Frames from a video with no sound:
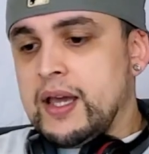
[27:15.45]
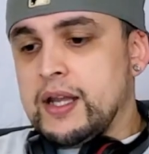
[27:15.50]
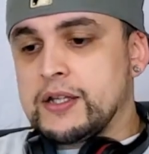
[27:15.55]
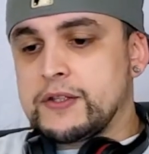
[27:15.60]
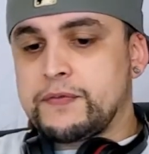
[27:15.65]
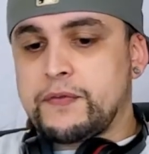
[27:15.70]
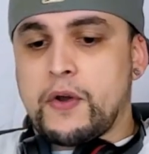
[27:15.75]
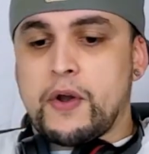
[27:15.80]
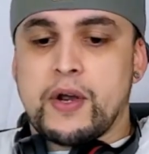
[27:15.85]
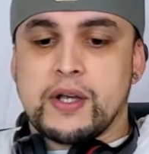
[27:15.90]

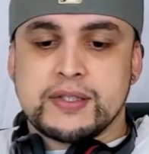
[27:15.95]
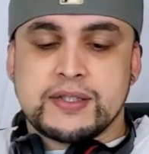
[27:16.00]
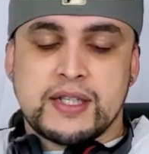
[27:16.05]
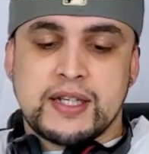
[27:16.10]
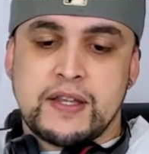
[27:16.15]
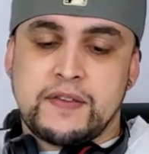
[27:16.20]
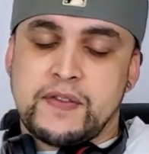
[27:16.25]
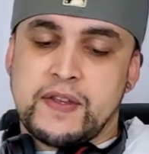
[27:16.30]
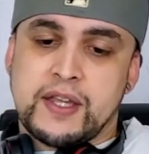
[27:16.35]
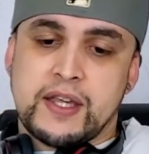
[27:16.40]
And as far as
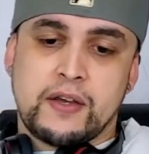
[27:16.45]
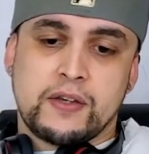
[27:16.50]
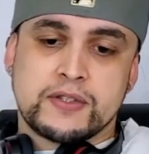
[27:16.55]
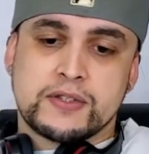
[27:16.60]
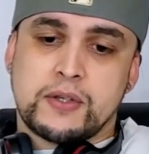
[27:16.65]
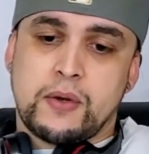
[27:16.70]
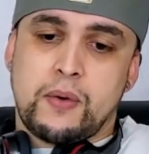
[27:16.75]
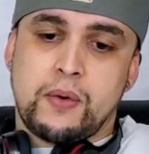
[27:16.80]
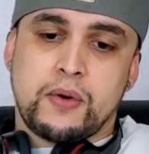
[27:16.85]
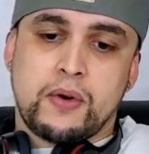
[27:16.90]
anything
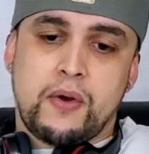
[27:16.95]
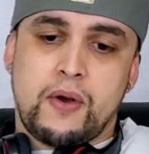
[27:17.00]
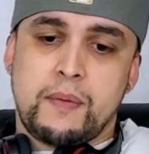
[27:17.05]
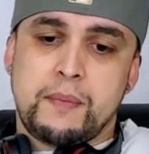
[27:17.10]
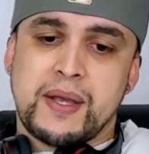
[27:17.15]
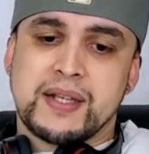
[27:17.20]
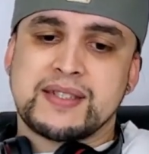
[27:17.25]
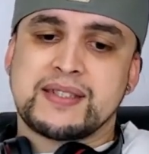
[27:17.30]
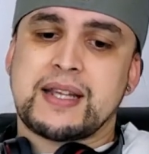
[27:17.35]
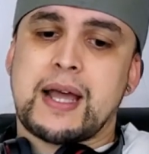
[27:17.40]
else going
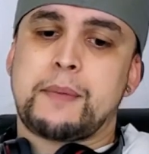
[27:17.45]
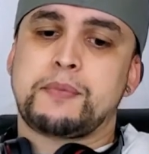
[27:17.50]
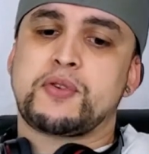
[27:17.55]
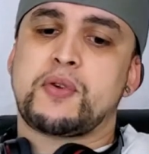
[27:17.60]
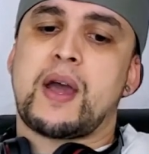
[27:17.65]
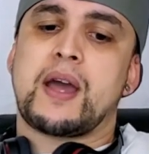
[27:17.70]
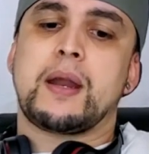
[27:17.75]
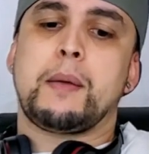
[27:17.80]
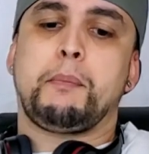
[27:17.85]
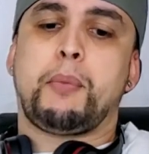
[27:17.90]
on, man,
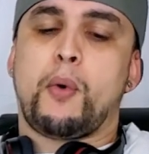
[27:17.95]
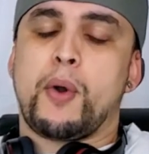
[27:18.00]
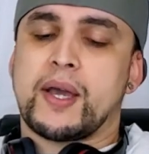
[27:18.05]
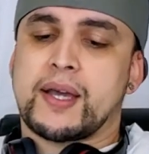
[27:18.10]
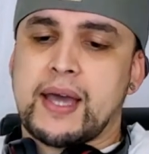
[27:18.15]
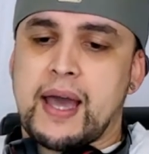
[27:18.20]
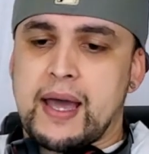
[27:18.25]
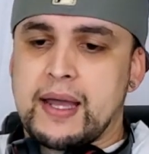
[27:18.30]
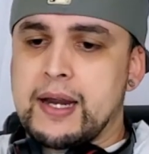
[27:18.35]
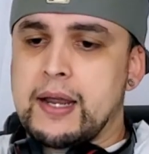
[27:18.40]
stop trying to
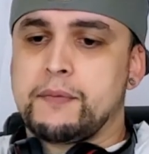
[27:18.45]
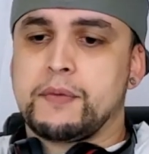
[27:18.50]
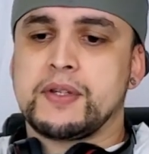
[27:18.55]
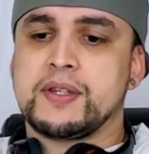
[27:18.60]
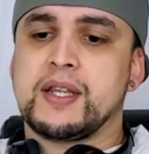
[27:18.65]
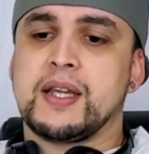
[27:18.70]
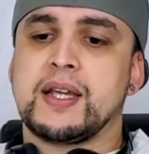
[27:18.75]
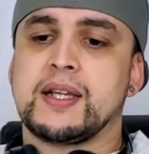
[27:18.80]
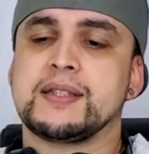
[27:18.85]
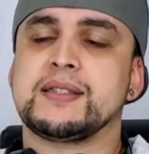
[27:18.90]
boycott
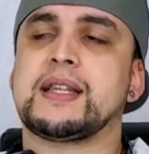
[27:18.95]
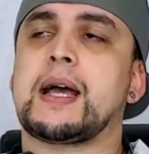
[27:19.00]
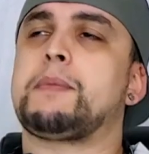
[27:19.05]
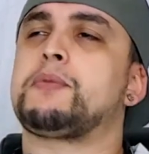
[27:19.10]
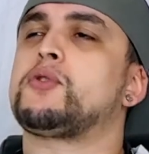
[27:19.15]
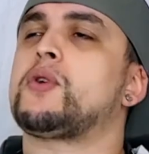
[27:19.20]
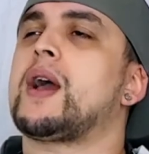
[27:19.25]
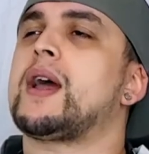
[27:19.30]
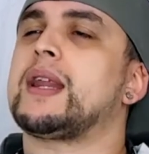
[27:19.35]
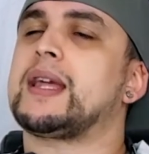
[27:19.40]
everything,
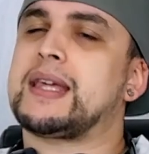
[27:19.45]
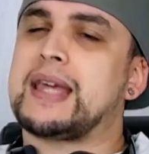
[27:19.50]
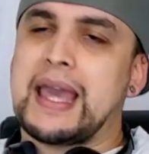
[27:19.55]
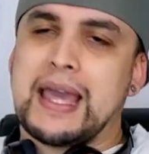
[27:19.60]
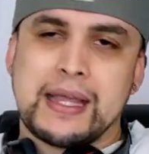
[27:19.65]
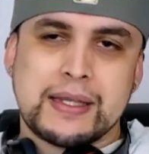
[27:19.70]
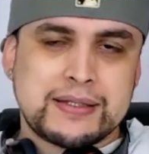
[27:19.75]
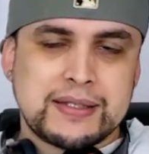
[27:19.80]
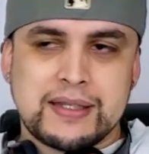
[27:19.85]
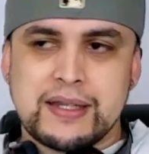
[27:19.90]
stop trying to
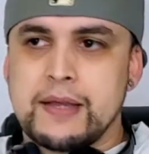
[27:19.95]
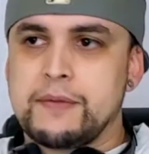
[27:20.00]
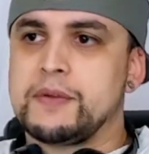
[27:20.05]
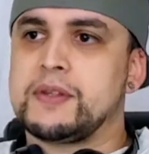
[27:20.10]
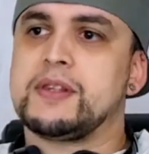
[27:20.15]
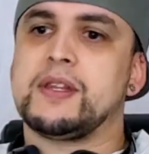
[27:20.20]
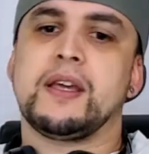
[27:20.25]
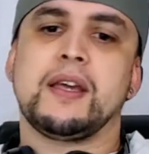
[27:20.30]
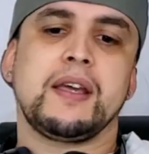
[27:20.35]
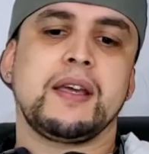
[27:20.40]
cancel
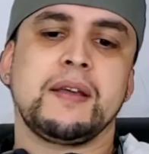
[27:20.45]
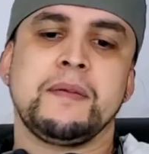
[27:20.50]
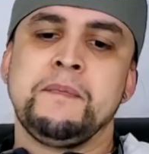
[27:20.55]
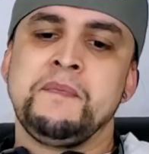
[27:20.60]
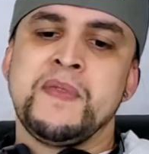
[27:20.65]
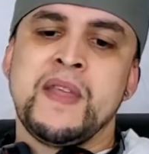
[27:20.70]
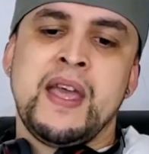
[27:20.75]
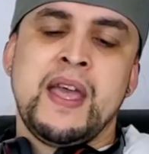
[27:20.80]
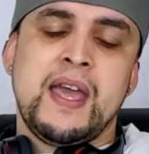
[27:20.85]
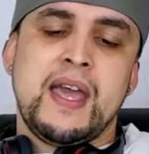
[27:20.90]
everything,
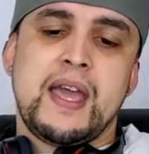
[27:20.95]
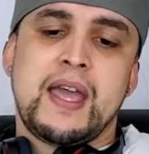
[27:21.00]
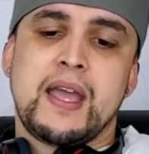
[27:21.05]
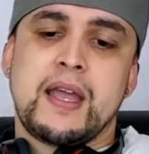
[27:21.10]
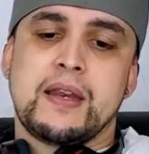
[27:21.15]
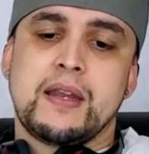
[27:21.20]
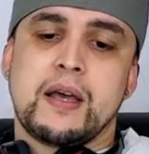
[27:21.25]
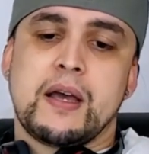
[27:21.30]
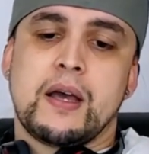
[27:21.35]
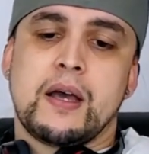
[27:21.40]

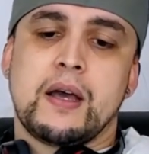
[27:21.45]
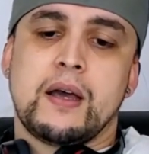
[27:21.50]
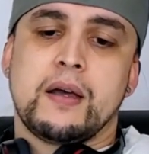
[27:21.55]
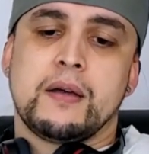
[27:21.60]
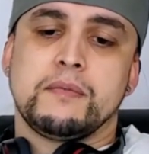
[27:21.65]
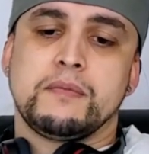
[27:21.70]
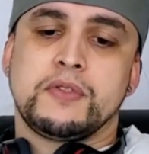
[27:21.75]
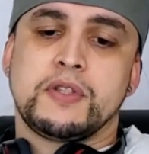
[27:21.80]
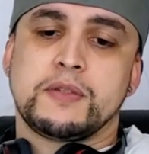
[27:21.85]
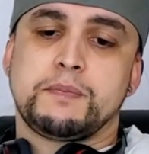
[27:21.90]
and
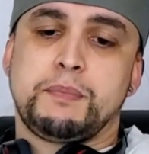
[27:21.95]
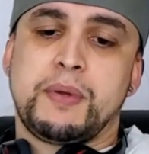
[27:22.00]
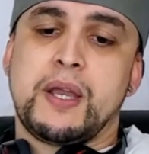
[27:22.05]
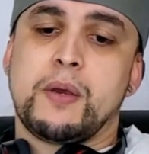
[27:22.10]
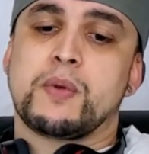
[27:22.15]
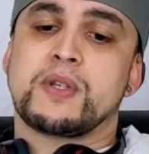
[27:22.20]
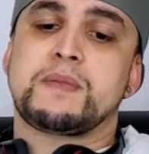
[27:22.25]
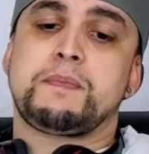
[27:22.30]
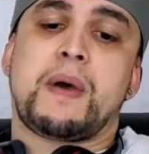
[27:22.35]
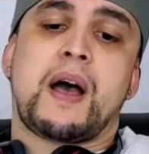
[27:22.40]
just
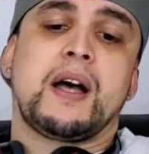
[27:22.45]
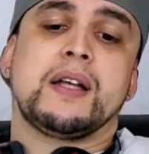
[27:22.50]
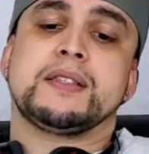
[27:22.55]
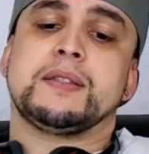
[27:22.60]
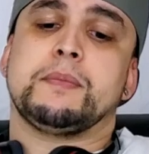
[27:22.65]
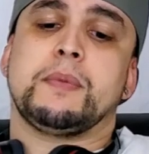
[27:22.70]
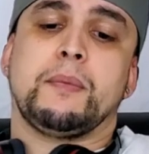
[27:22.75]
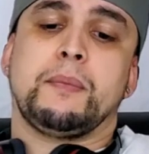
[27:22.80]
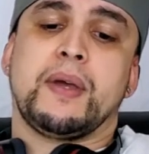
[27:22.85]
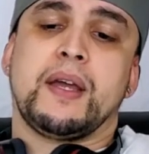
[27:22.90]
be
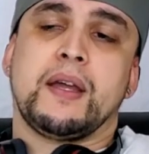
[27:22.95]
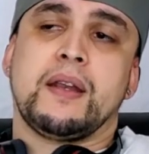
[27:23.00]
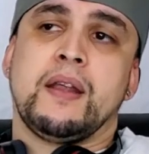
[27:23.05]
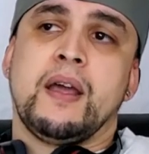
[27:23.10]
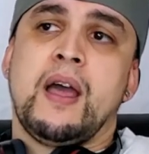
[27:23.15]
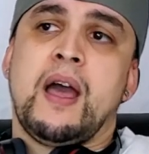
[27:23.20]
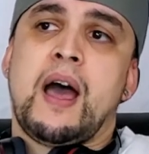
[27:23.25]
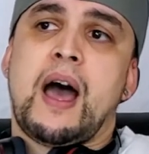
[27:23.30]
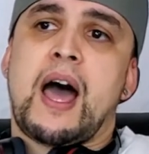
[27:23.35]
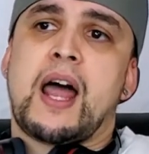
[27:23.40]
responsible,
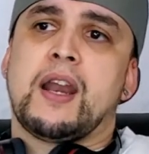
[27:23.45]
man.